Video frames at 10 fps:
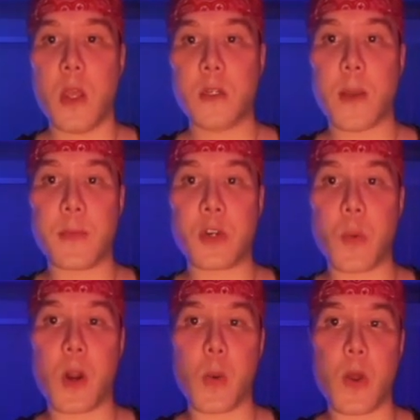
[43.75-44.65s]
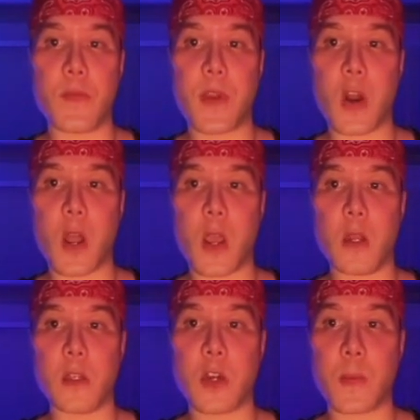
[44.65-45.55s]
temperature 101
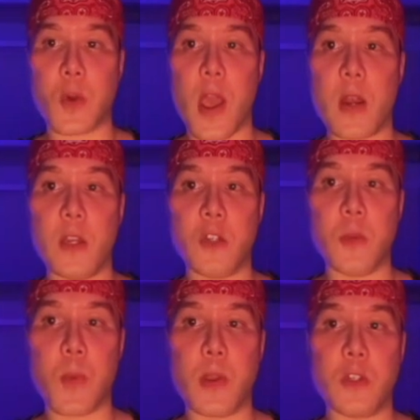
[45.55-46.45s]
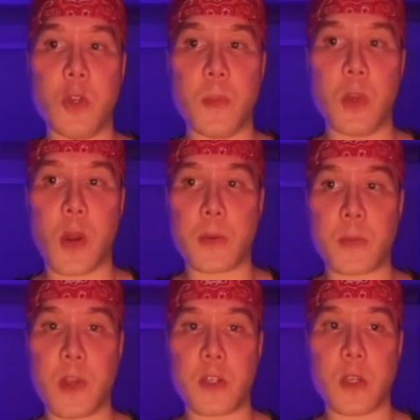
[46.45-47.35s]
Fahrenheit, serum creatinine 2.2 milligrams
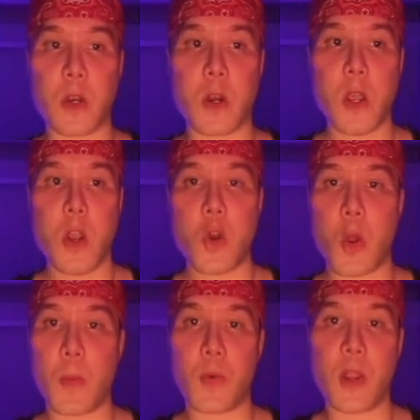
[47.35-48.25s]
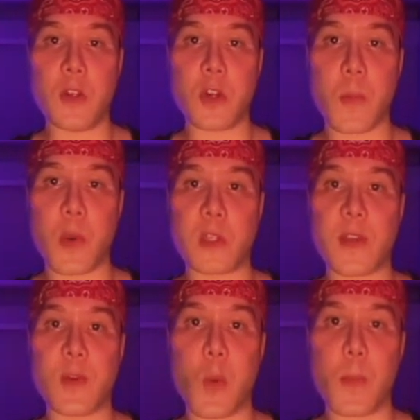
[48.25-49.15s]
per deciliter, normal range 0.7
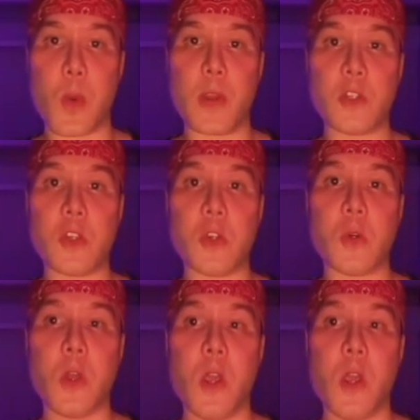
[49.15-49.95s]
to 1.2.